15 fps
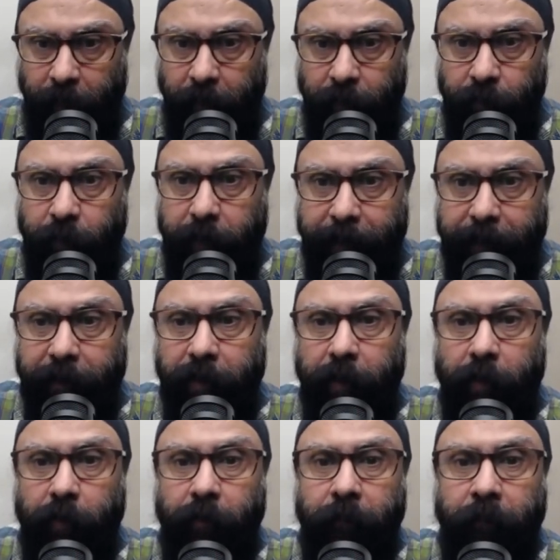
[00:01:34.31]
So right
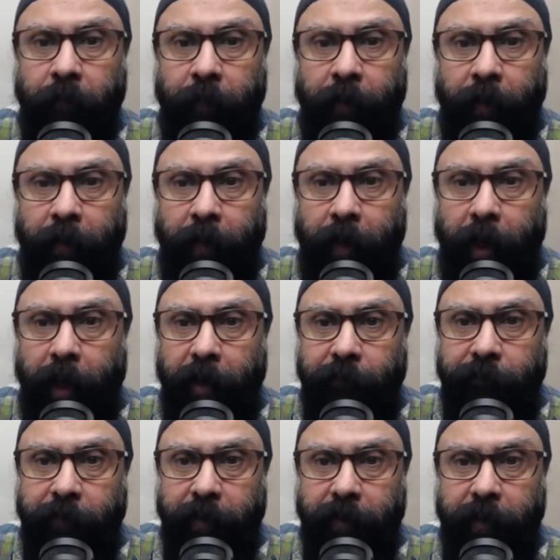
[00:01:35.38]
now, our
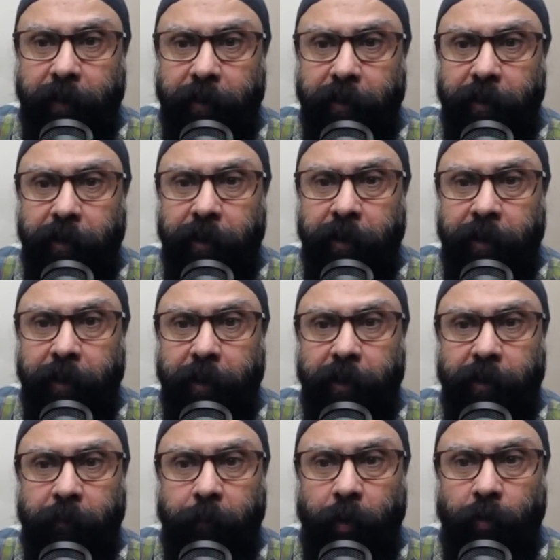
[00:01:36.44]
first decision is
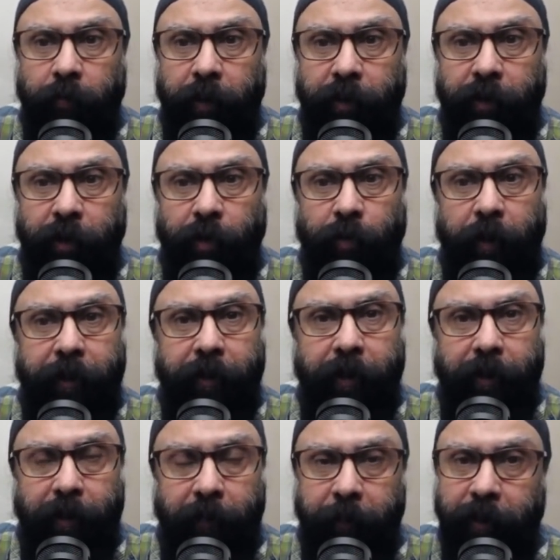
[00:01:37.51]
about the SQLite
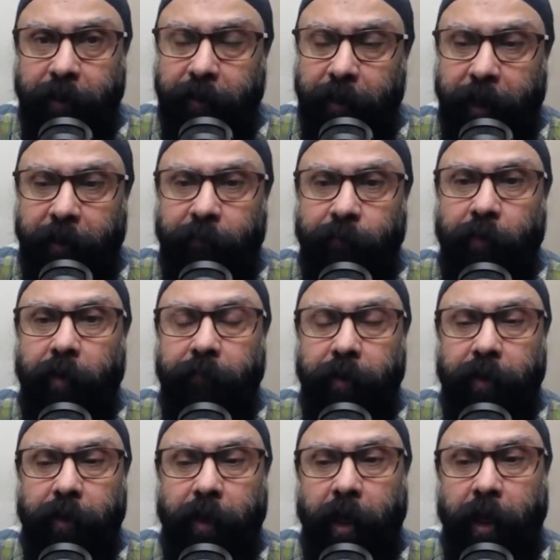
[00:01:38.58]
database, and for
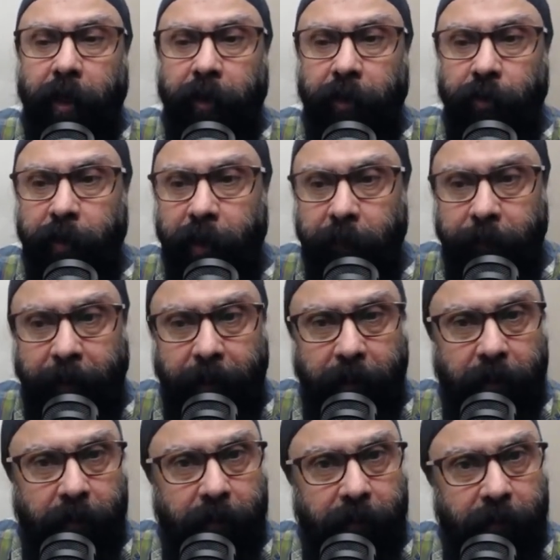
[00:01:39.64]
which our NuGet
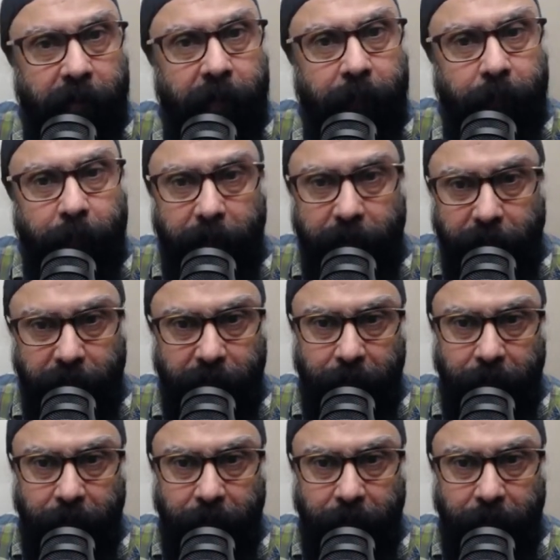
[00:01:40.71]
package is in place.